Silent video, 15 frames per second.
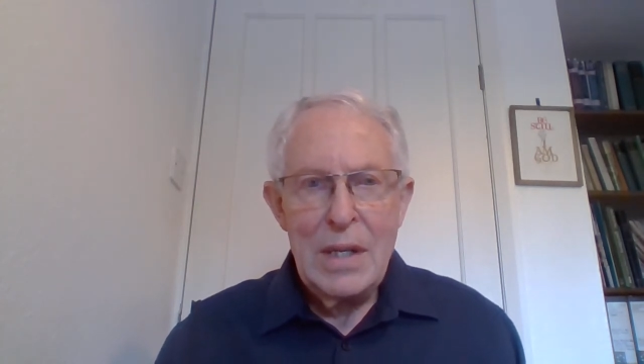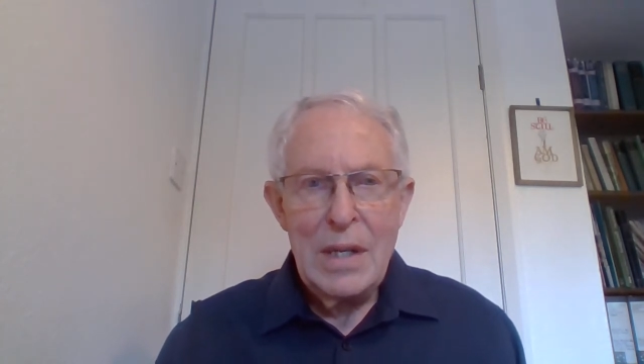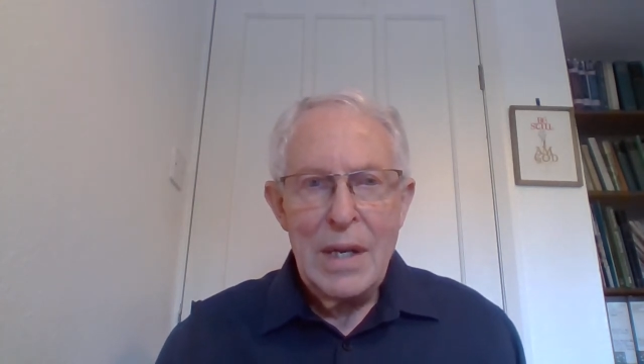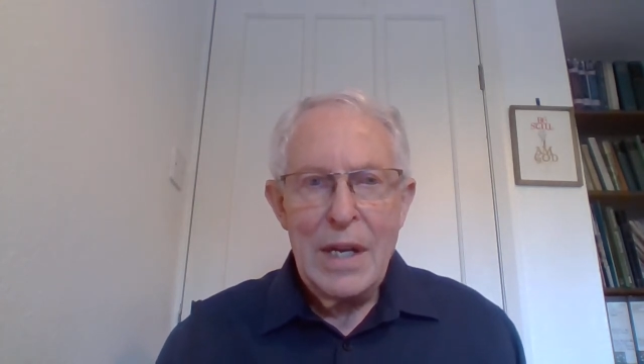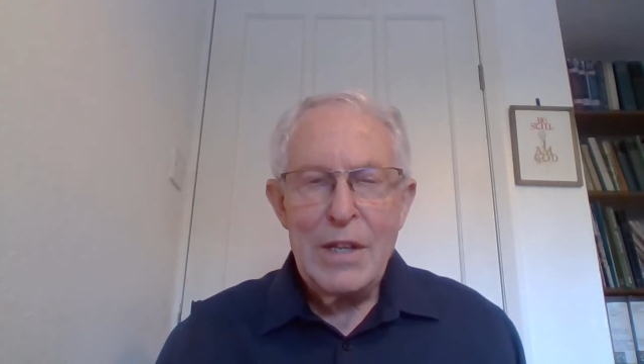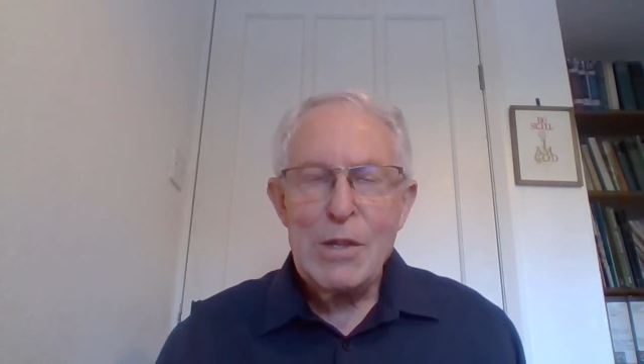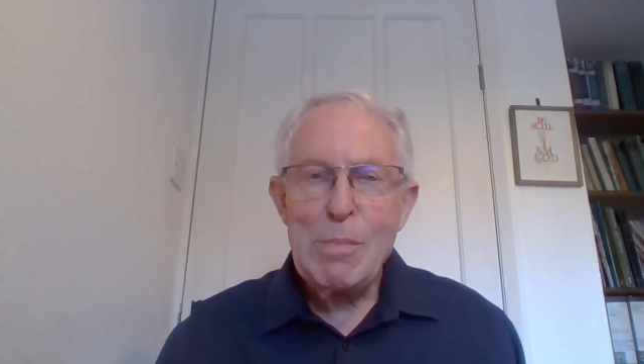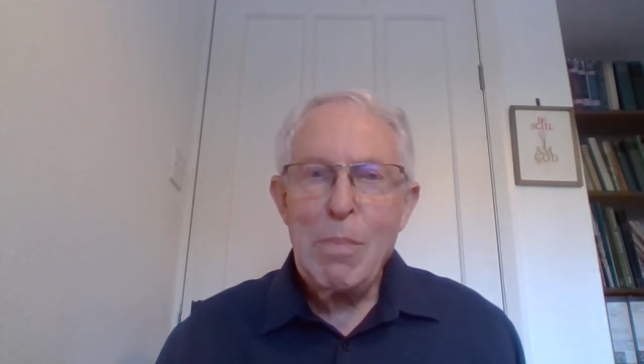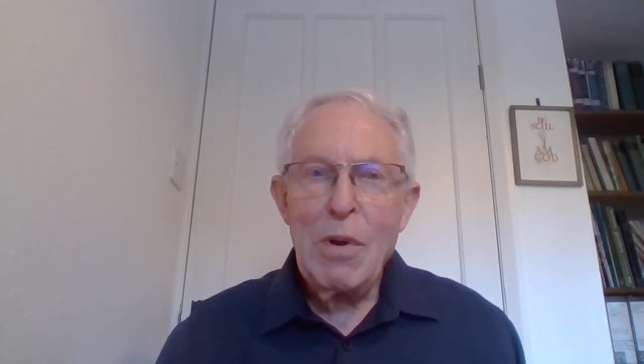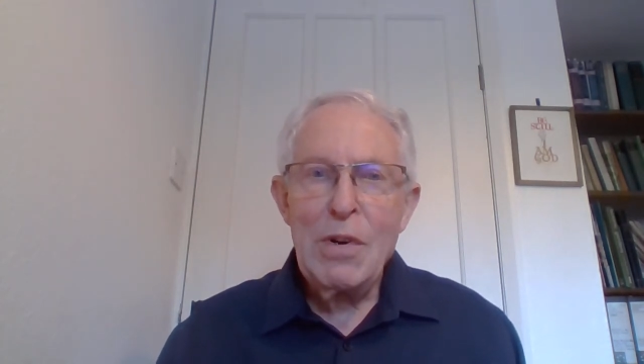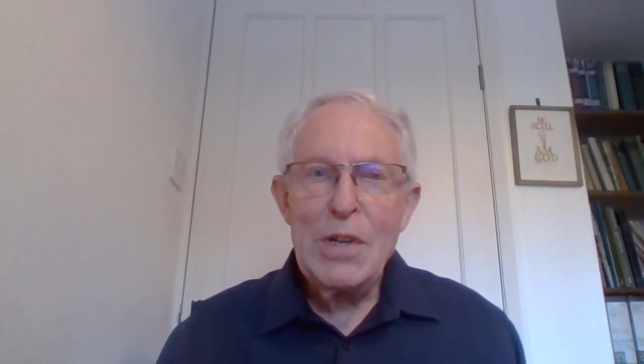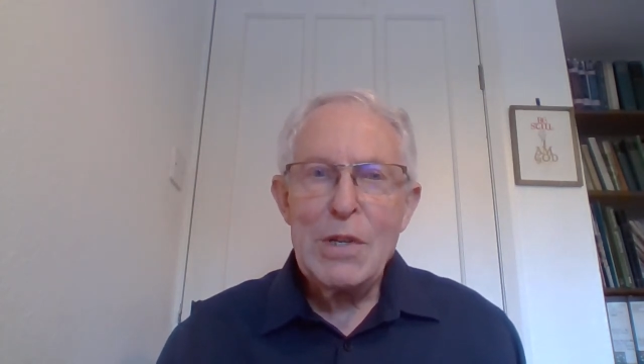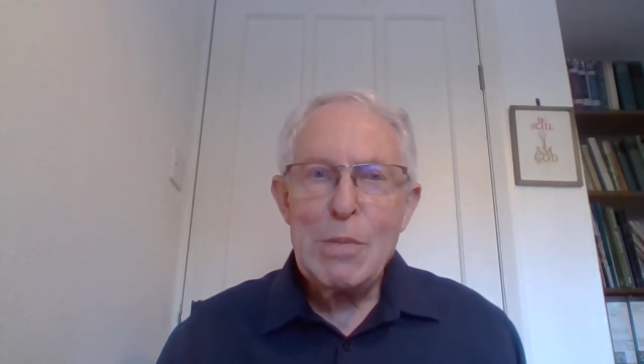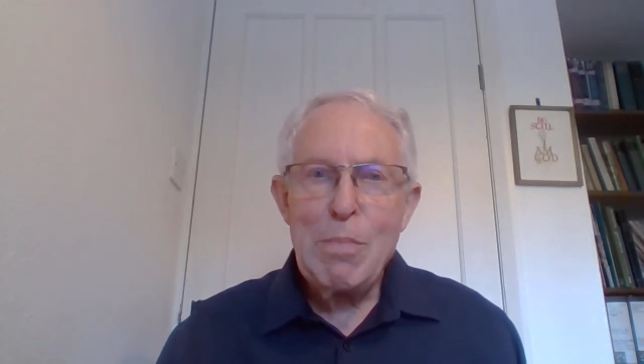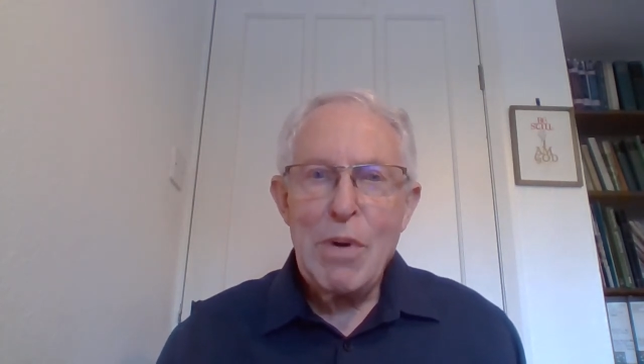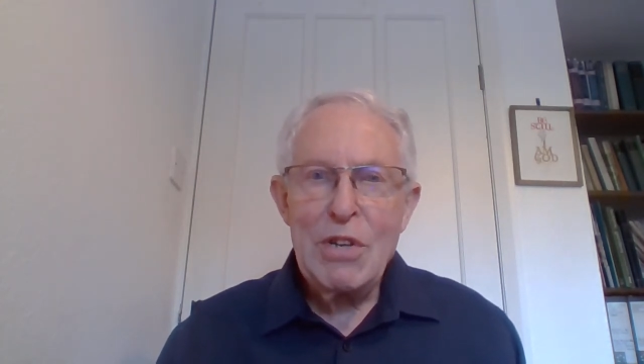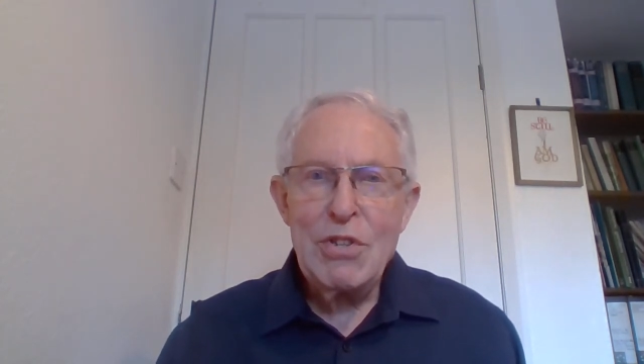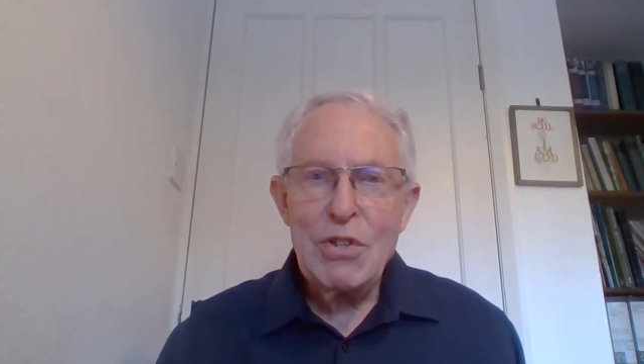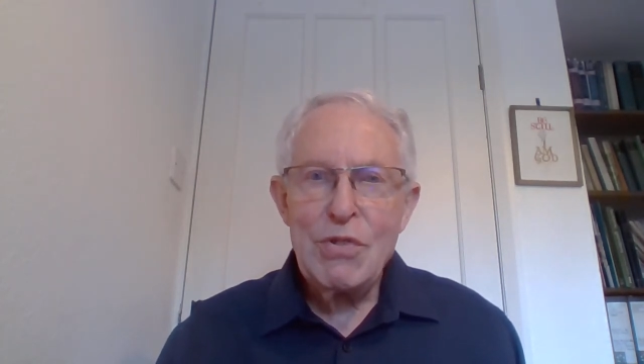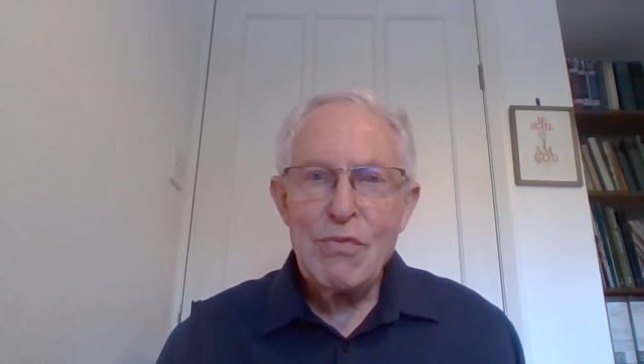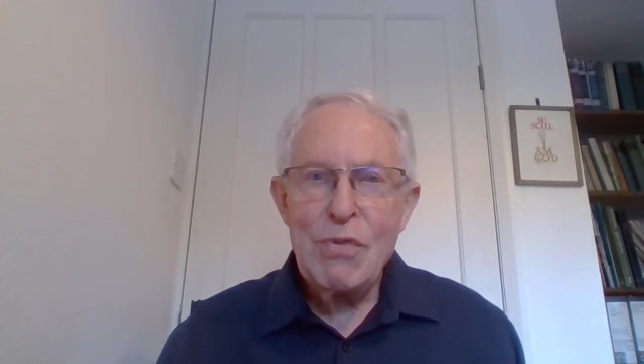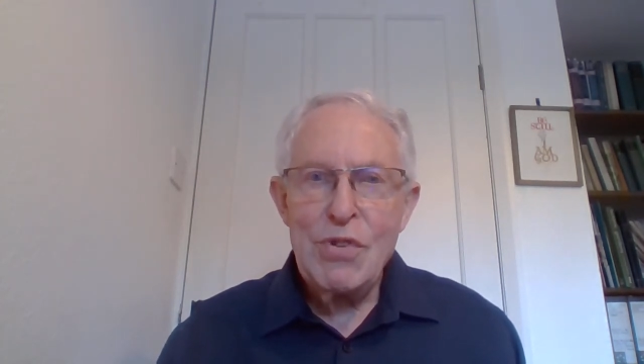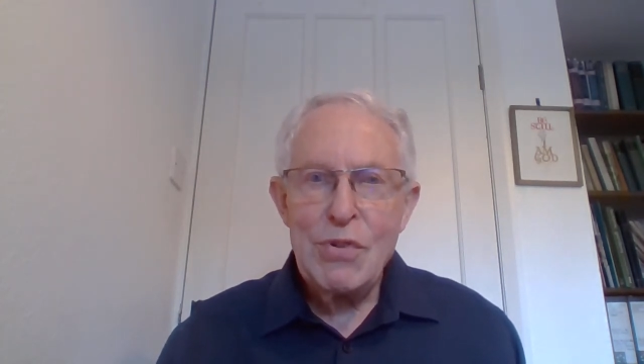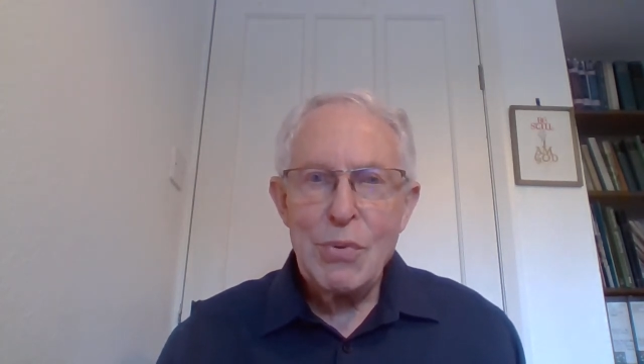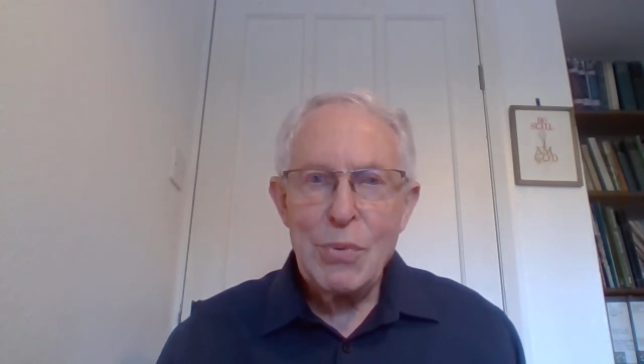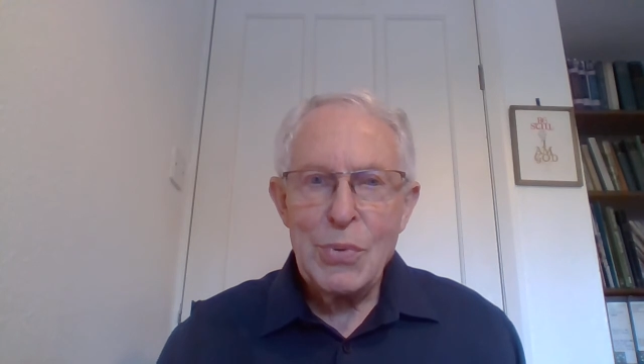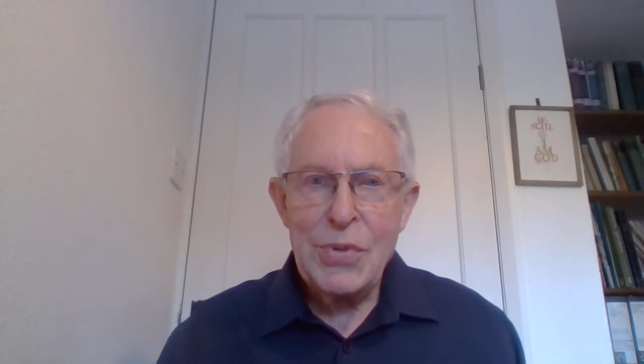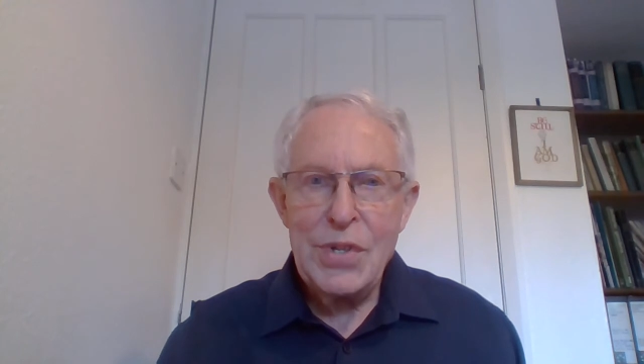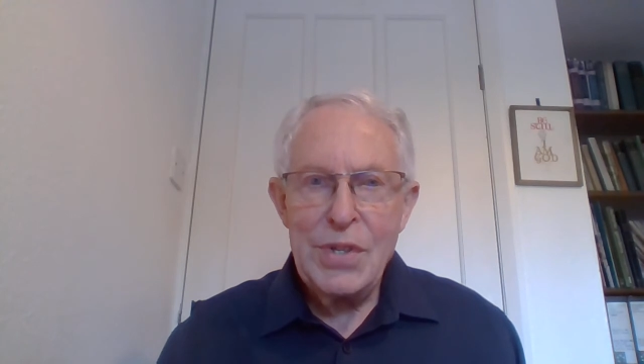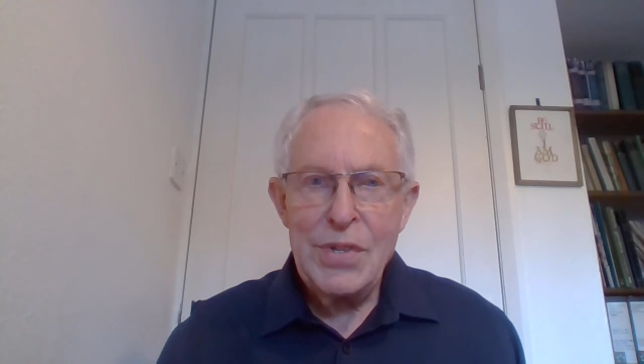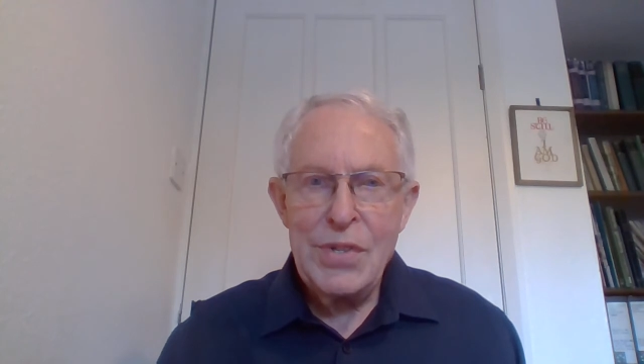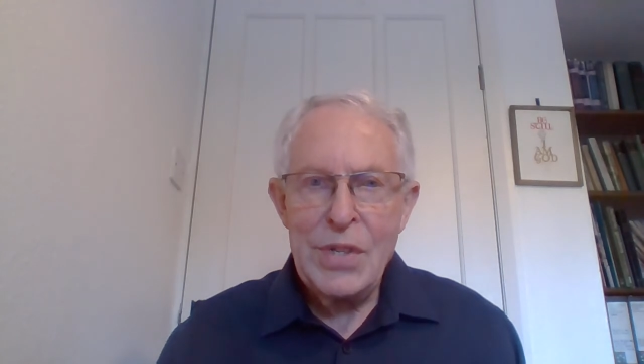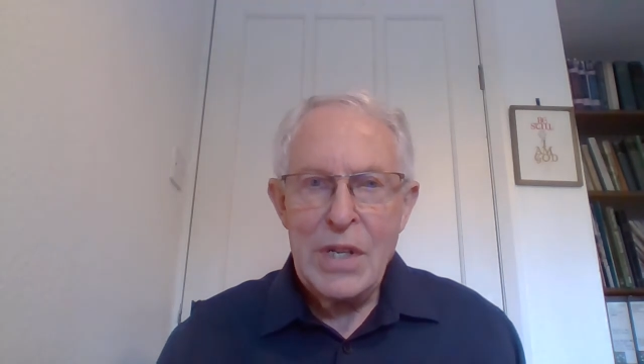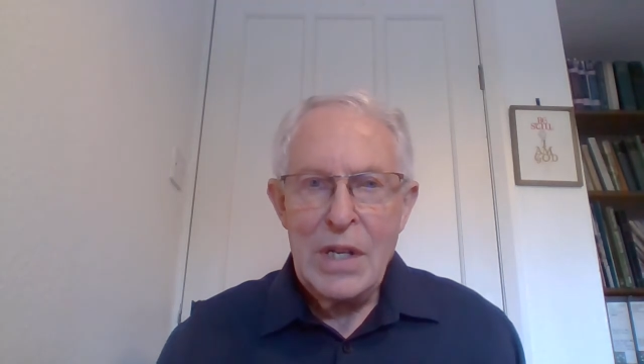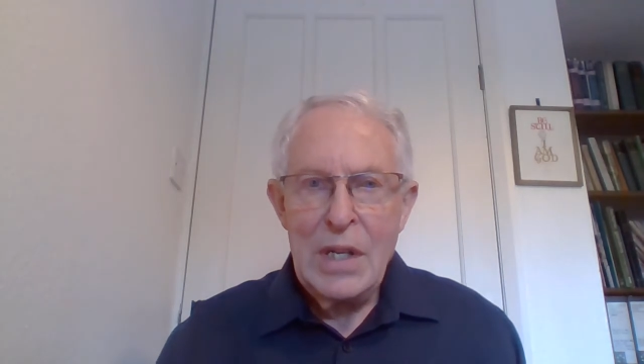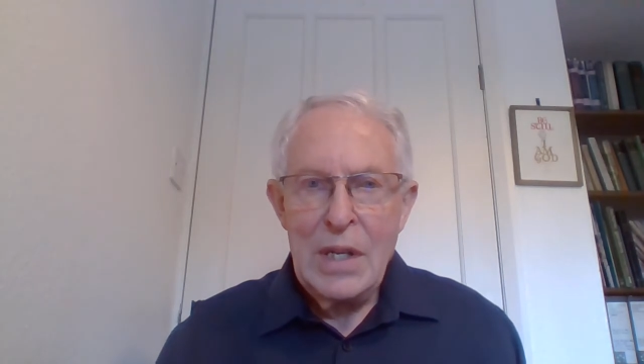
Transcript: exploits precious resources,